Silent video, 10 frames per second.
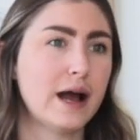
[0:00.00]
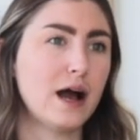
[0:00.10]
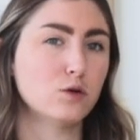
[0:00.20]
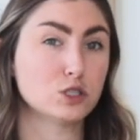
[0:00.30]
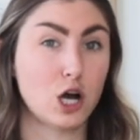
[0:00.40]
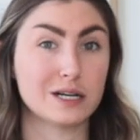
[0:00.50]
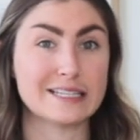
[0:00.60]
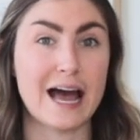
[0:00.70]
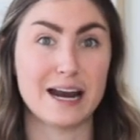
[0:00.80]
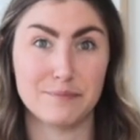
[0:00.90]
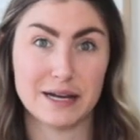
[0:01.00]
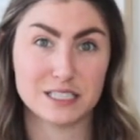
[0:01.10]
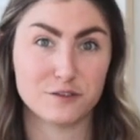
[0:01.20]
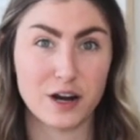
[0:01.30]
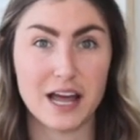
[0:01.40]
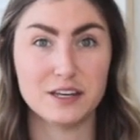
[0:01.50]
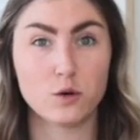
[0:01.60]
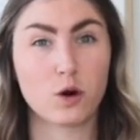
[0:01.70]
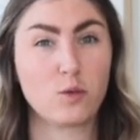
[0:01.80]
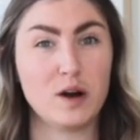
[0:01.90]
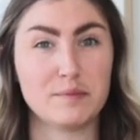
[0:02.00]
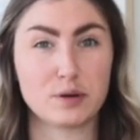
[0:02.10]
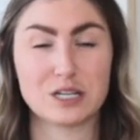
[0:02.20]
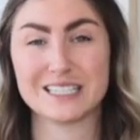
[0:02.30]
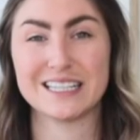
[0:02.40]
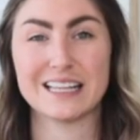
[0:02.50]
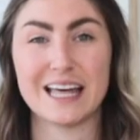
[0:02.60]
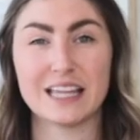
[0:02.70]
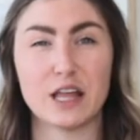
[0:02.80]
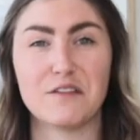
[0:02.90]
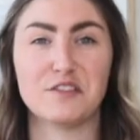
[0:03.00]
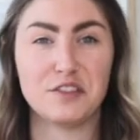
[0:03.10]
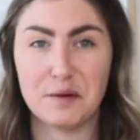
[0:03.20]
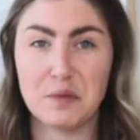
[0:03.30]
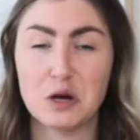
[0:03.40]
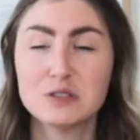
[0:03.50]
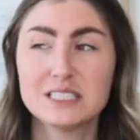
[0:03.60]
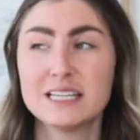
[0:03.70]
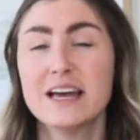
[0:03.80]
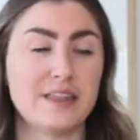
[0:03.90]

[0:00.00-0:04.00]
how dogs had a best friend or one person that they loved the most.